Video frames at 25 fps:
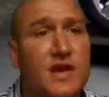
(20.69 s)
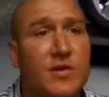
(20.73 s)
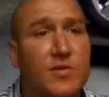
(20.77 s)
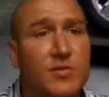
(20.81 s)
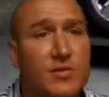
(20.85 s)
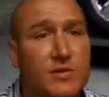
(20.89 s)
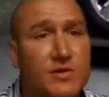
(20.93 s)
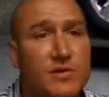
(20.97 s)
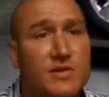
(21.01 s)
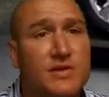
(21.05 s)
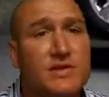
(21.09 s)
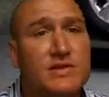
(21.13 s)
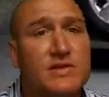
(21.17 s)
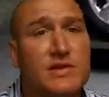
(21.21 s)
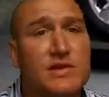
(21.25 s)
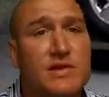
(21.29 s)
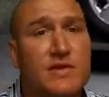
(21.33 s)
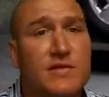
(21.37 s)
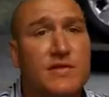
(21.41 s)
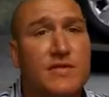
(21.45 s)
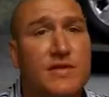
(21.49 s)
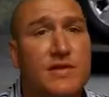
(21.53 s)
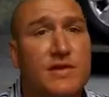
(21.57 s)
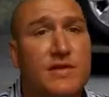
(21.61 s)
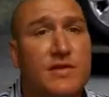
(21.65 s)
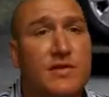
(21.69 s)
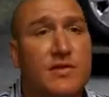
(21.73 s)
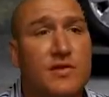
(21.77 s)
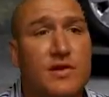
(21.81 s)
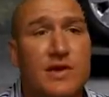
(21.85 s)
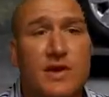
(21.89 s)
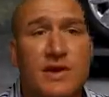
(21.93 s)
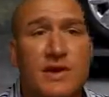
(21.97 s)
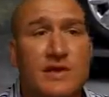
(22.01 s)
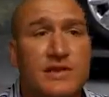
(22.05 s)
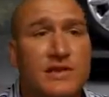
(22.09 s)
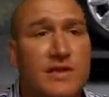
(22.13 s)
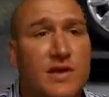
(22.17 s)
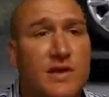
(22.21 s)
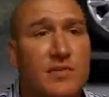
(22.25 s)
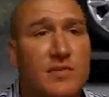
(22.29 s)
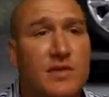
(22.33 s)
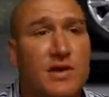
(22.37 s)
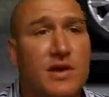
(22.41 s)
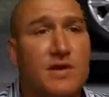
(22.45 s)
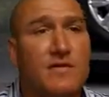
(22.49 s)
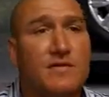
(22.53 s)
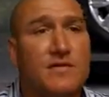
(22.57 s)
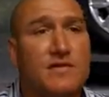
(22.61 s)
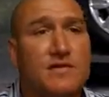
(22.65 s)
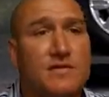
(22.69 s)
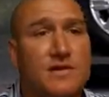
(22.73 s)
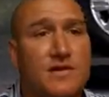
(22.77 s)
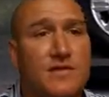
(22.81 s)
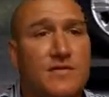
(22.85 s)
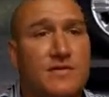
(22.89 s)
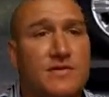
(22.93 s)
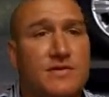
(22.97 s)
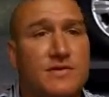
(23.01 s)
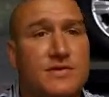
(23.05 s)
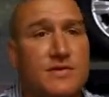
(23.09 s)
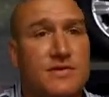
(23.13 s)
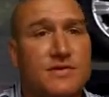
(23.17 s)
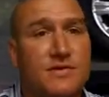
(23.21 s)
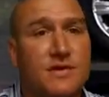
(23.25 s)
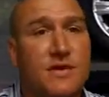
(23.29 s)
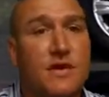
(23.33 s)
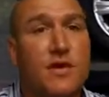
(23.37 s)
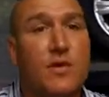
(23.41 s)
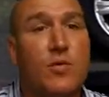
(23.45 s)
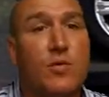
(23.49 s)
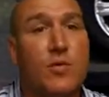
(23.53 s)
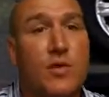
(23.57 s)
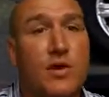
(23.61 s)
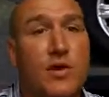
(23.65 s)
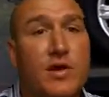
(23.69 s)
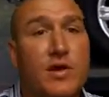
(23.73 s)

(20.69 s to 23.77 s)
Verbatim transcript: and will detail your vehicle anytime you have it serviced.